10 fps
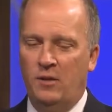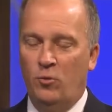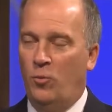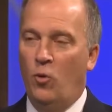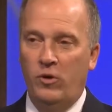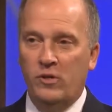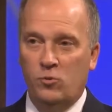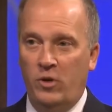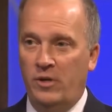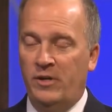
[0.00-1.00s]
The report is
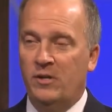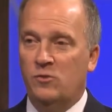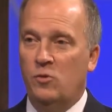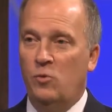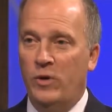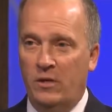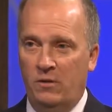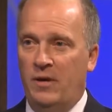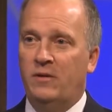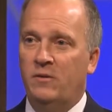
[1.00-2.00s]
what it is. We
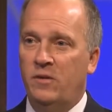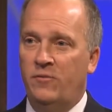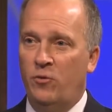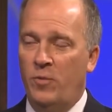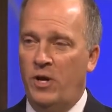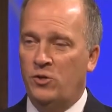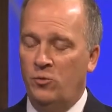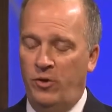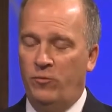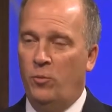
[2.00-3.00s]
collected the
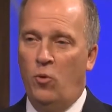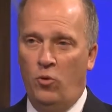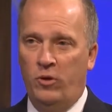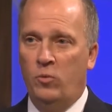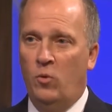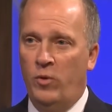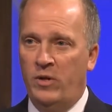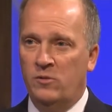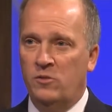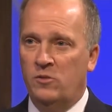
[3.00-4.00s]
information, we've reported what
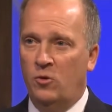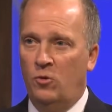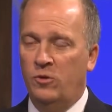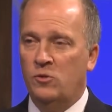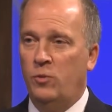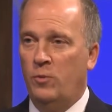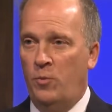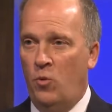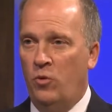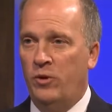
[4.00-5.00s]
witnesses told us, we
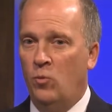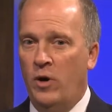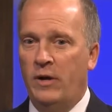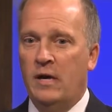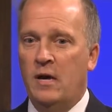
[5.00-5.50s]
reported what